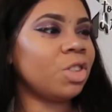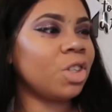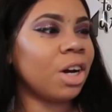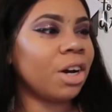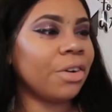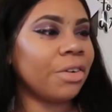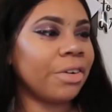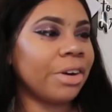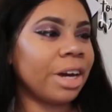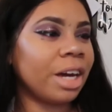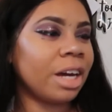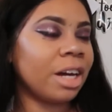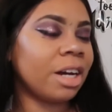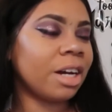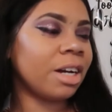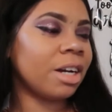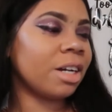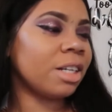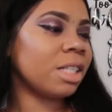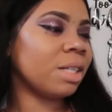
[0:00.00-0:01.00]
truck on
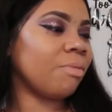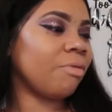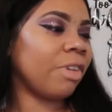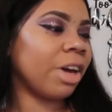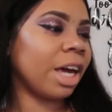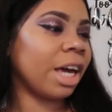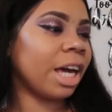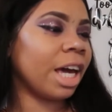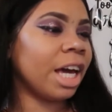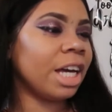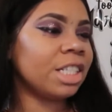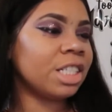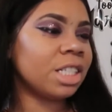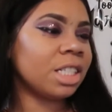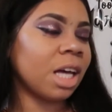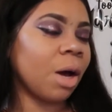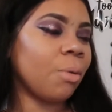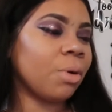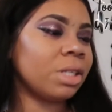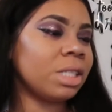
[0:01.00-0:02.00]
here, some
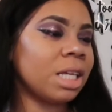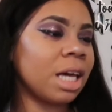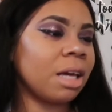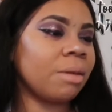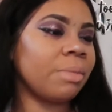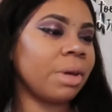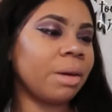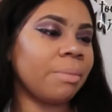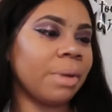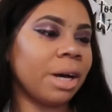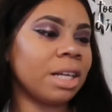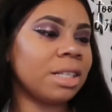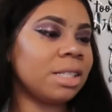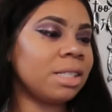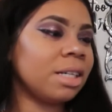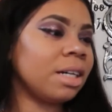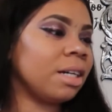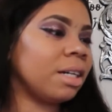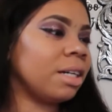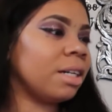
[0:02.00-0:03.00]
vacations I want to take me and my
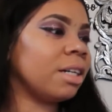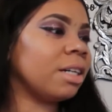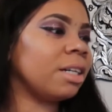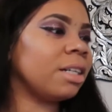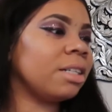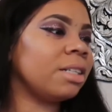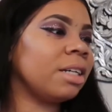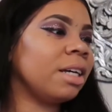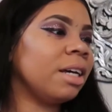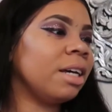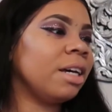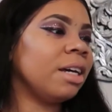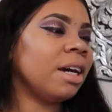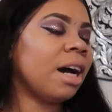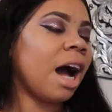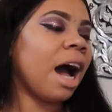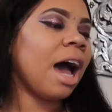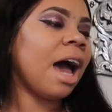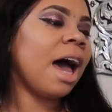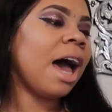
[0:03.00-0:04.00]
son.
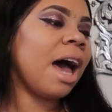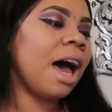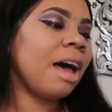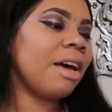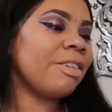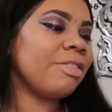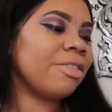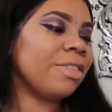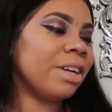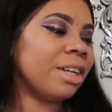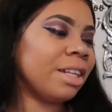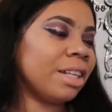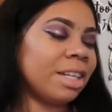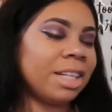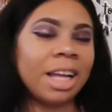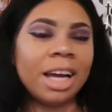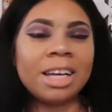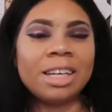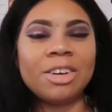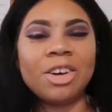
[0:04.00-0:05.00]
I have
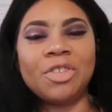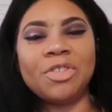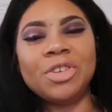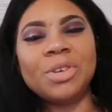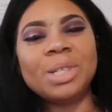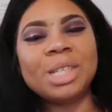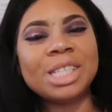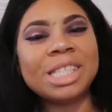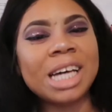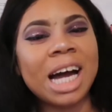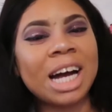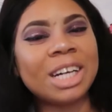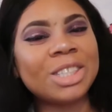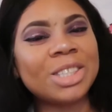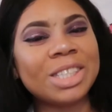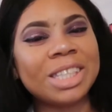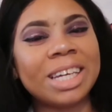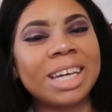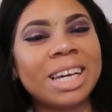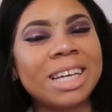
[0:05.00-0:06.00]
like a few
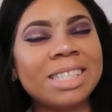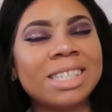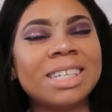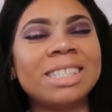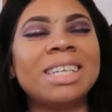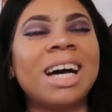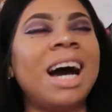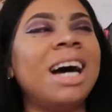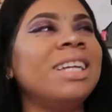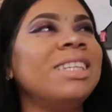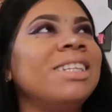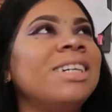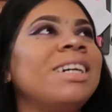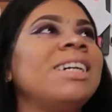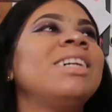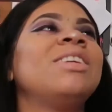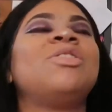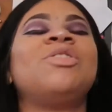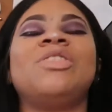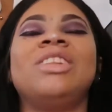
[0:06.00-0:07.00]
designer things because I
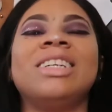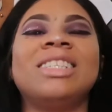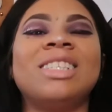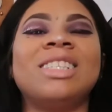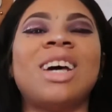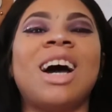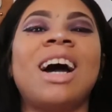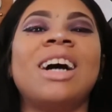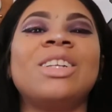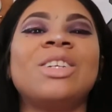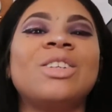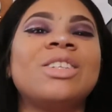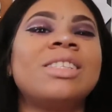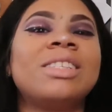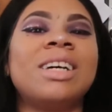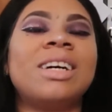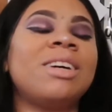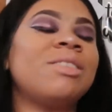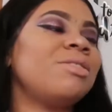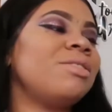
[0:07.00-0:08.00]
love designer
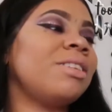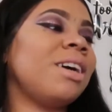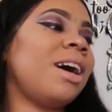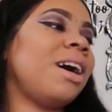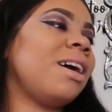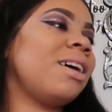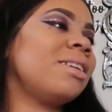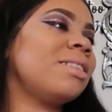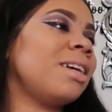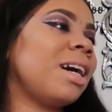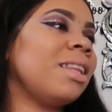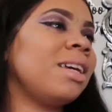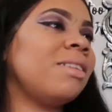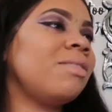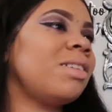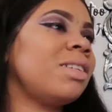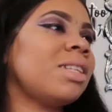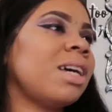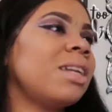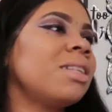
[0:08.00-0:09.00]
stuff, you guys. I
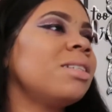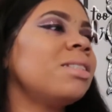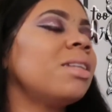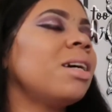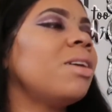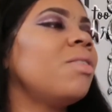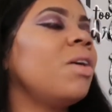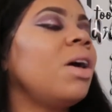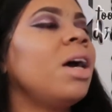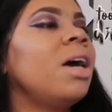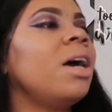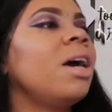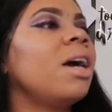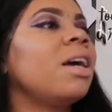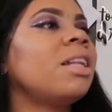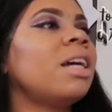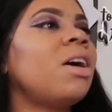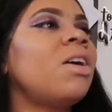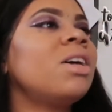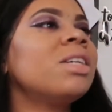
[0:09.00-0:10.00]
love designer stuff.
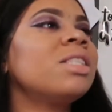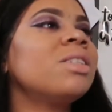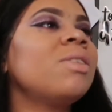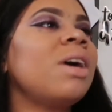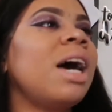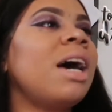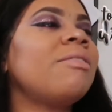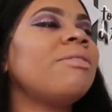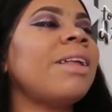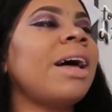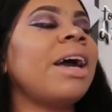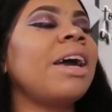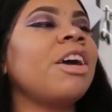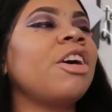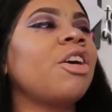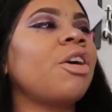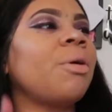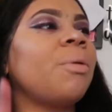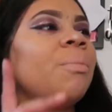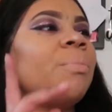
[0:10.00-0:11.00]
And I also have
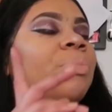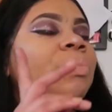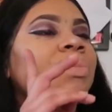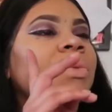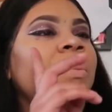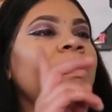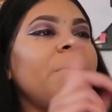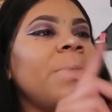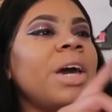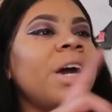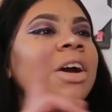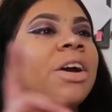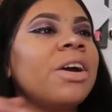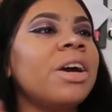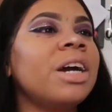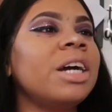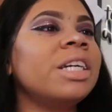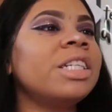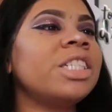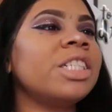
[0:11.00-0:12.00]
like
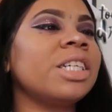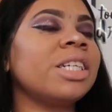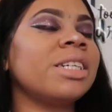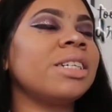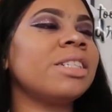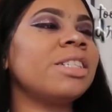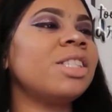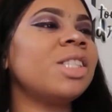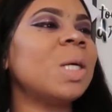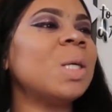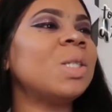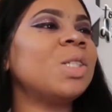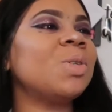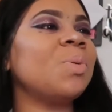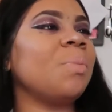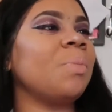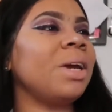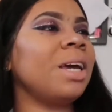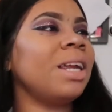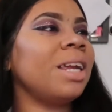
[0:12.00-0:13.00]
marriage and
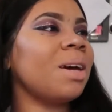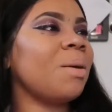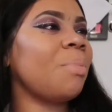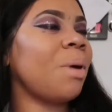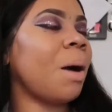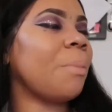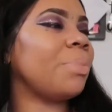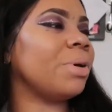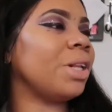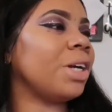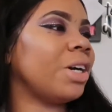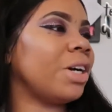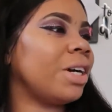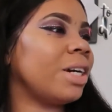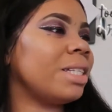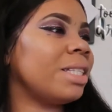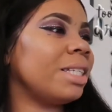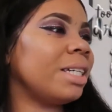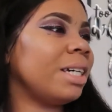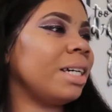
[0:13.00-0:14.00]
social media
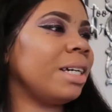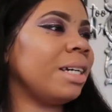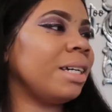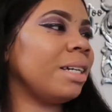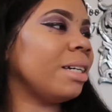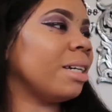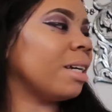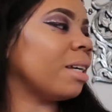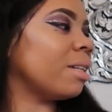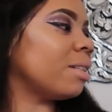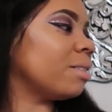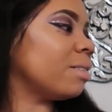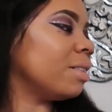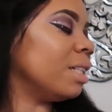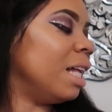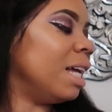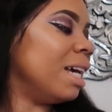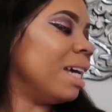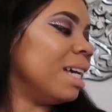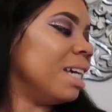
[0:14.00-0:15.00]
popularity and
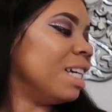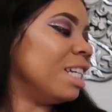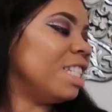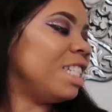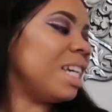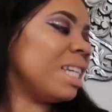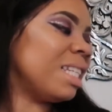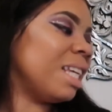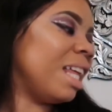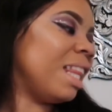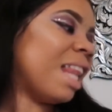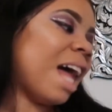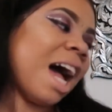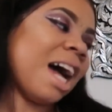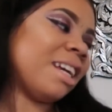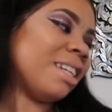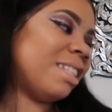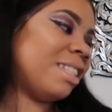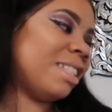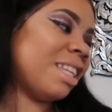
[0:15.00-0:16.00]
just a
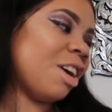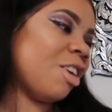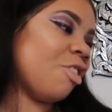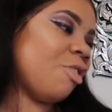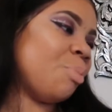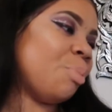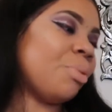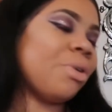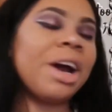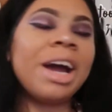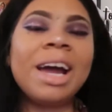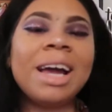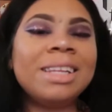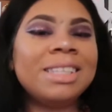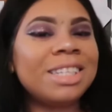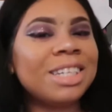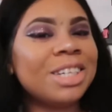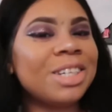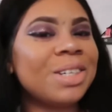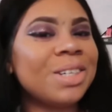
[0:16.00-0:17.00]
lot of stuff.
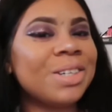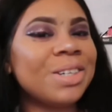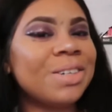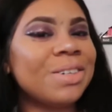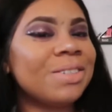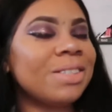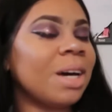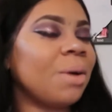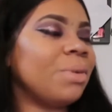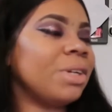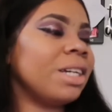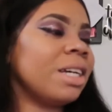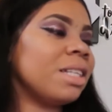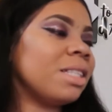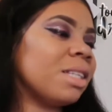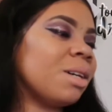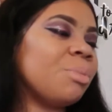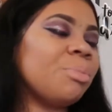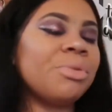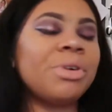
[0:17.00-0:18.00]
Brand deals. I want to
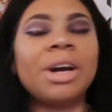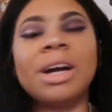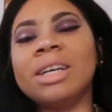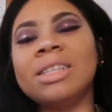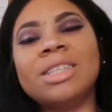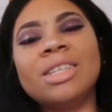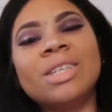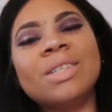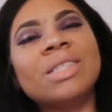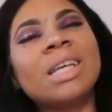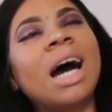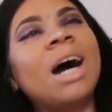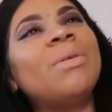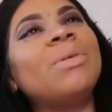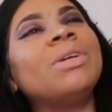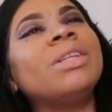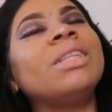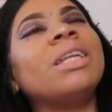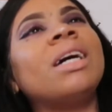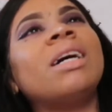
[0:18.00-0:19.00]
get some brand deals.
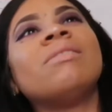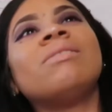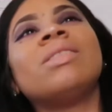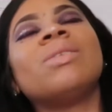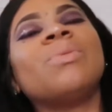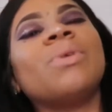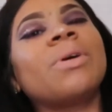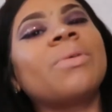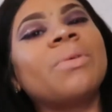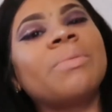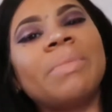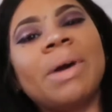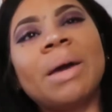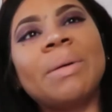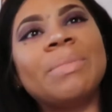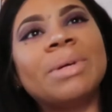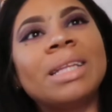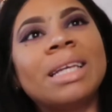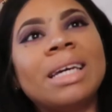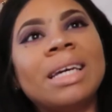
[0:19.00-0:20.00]
I would love to work with
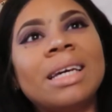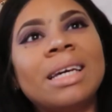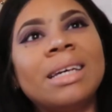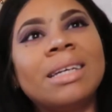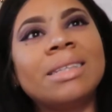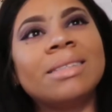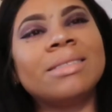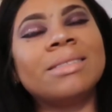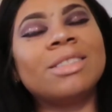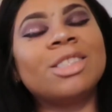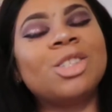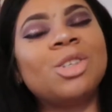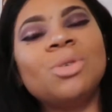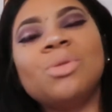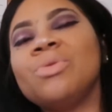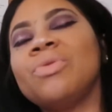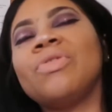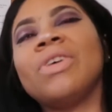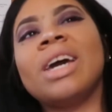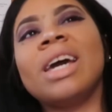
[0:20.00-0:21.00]
Maybelline,
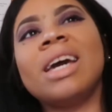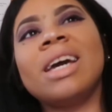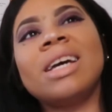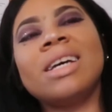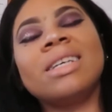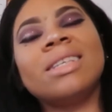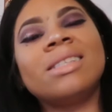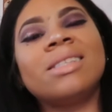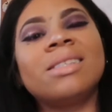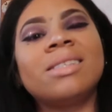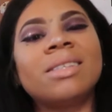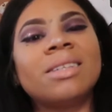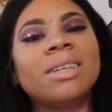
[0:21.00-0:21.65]
Too Faced.